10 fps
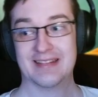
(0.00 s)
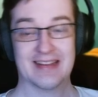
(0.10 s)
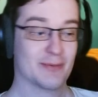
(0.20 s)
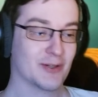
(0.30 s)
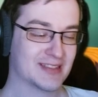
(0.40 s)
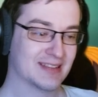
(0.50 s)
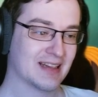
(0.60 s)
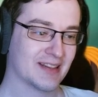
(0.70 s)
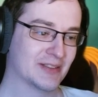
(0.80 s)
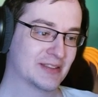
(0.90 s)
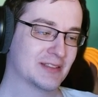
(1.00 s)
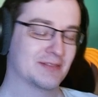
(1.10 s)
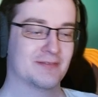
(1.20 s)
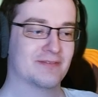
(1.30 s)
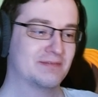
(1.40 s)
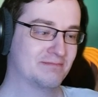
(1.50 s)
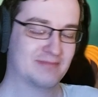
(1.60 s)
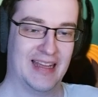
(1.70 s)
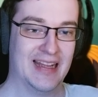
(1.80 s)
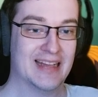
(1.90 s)
Dream of Cenarius.
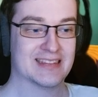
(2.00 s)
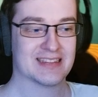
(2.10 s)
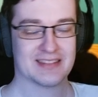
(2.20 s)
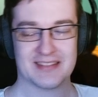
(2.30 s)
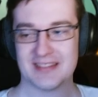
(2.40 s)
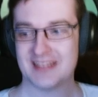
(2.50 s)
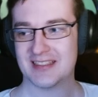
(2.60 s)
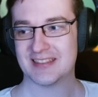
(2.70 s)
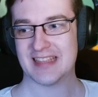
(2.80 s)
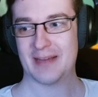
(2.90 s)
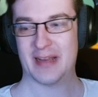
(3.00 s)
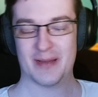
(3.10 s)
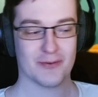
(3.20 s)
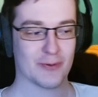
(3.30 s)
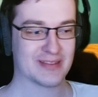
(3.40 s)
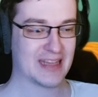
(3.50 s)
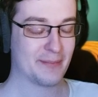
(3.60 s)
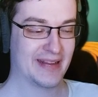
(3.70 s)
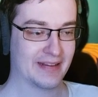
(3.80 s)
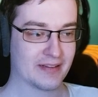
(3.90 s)
At same name for
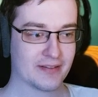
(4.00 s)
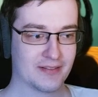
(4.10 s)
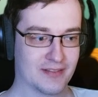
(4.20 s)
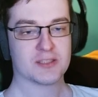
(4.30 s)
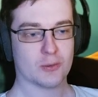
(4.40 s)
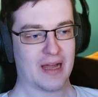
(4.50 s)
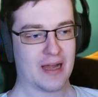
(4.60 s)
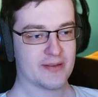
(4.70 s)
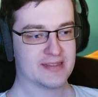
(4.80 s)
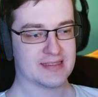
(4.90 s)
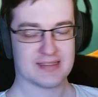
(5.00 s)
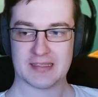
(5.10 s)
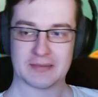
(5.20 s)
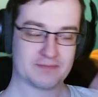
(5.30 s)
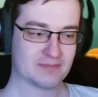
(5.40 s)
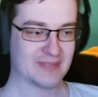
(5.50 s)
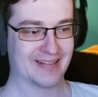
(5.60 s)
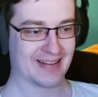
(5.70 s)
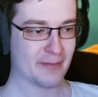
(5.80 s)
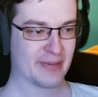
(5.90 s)
same thing. So how is this
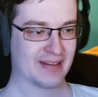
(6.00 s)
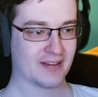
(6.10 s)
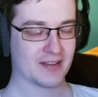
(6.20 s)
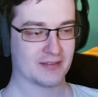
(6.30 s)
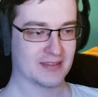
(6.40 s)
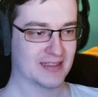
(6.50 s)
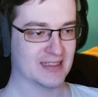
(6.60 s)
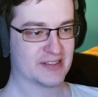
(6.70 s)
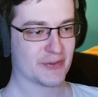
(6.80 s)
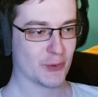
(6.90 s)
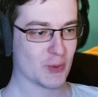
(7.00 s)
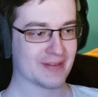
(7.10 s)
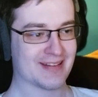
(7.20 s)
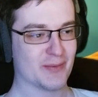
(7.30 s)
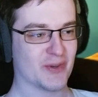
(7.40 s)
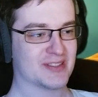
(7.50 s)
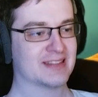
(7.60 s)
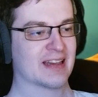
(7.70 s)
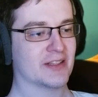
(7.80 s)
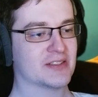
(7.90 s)
healing happening? It's through Dream of
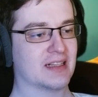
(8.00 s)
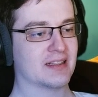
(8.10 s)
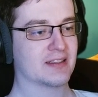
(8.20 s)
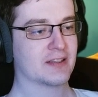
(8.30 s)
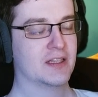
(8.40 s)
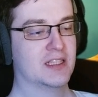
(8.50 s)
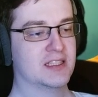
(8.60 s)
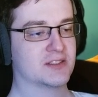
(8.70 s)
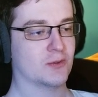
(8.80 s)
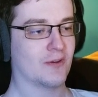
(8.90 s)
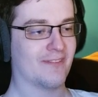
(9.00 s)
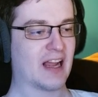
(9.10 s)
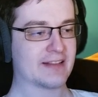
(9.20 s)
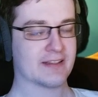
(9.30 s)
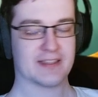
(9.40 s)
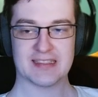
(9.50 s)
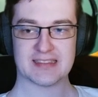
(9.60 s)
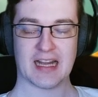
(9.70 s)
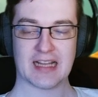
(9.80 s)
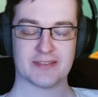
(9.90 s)
Cenarius talent. So Wrath is
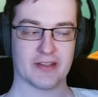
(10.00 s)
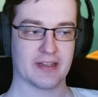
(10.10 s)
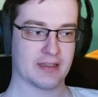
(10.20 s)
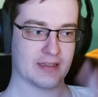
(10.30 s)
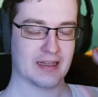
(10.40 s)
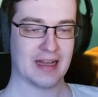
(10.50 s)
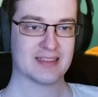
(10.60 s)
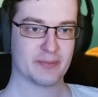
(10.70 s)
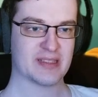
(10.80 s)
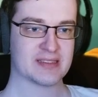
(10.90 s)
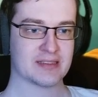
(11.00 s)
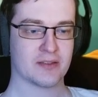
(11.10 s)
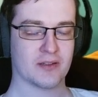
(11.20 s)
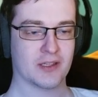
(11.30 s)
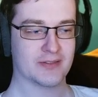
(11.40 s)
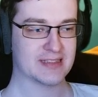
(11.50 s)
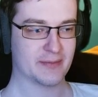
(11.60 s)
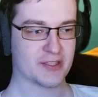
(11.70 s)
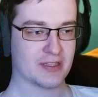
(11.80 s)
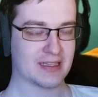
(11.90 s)
transferring 100% of its
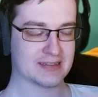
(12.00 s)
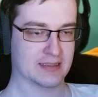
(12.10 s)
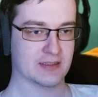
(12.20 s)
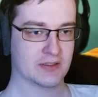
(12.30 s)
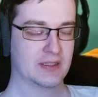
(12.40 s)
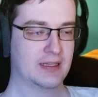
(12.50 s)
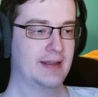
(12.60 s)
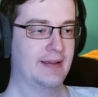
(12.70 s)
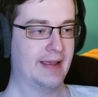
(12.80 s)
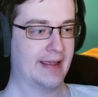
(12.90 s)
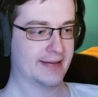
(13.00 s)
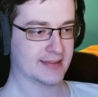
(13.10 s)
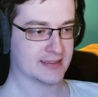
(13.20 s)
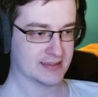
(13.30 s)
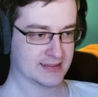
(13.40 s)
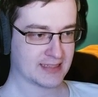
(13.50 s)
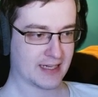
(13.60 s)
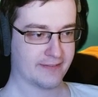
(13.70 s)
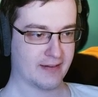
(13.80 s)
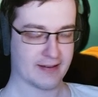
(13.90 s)
damage as heal, and
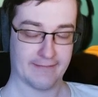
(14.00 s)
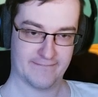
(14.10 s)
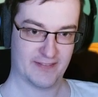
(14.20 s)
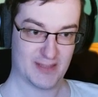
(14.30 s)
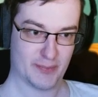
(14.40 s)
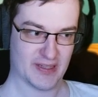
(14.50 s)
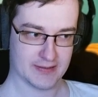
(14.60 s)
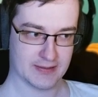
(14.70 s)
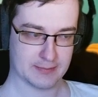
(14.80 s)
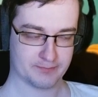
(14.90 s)
Starfire 50%